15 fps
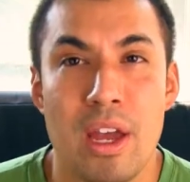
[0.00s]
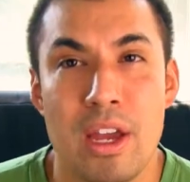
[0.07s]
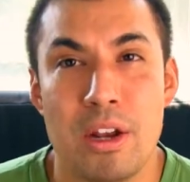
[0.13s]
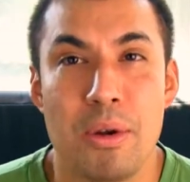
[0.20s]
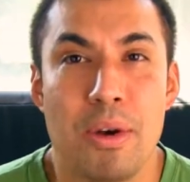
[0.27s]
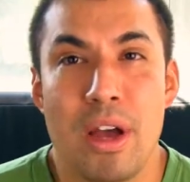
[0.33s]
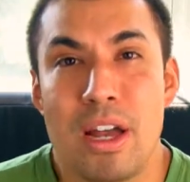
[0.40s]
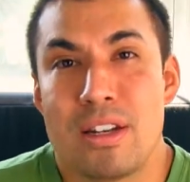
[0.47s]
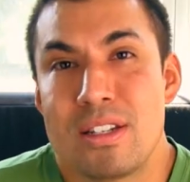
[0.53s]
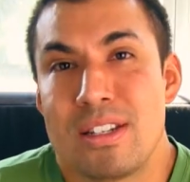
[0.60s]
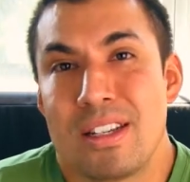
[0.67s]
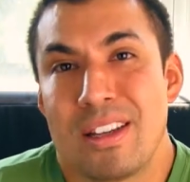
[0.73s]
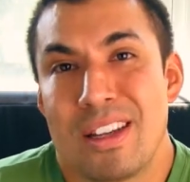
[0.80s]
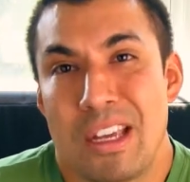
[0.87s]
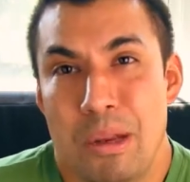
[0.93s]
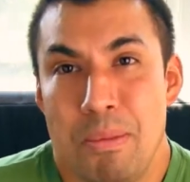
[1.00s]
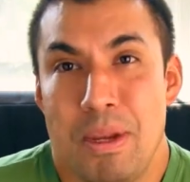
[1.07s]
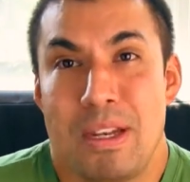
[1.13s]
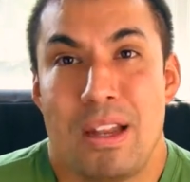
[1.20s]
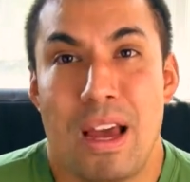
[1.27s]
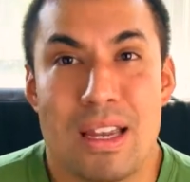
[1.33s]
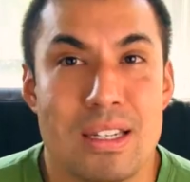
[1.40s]
You know, I just think like it'd be
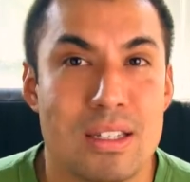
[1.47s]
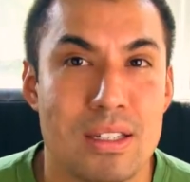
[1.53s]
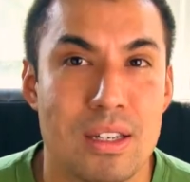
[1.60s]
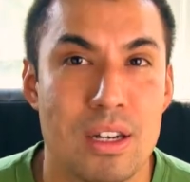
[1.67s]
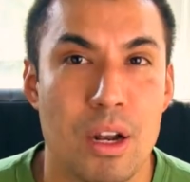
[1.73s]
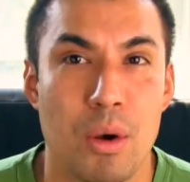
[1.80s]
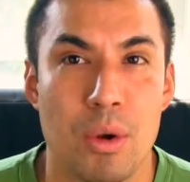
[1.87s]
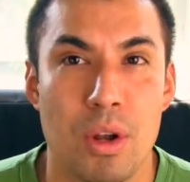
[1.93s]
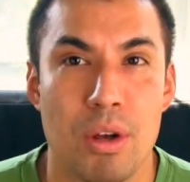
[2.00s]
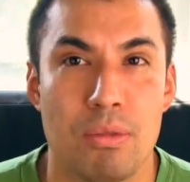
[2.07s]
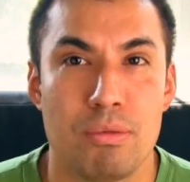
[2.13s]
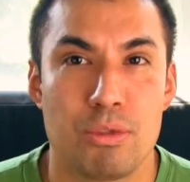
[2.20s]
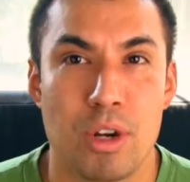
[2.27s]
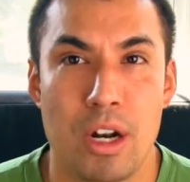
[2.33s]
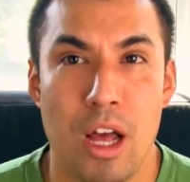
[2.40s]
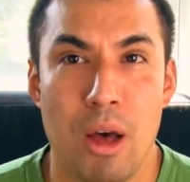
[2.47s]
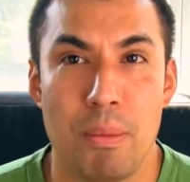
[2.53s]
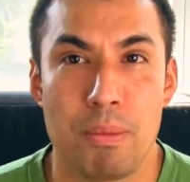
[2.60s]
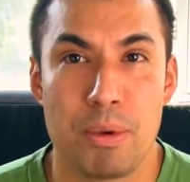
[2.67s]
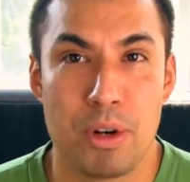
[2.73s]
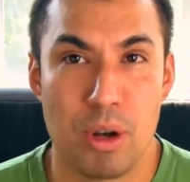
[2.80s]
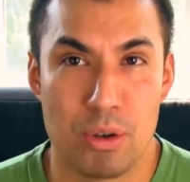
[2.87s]
nice, to try to
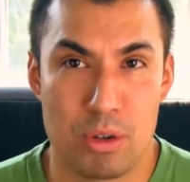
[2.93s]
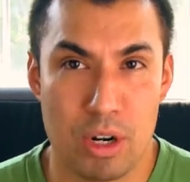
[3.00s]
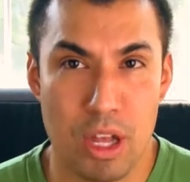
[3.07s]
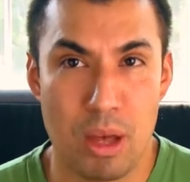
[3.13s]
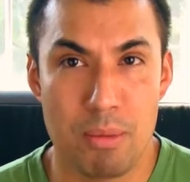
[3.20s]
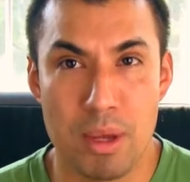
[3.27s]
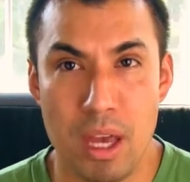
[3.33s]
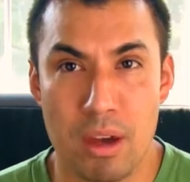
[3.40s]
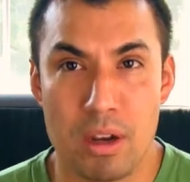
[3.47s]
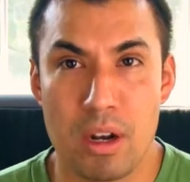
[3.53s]
help, try to help me out.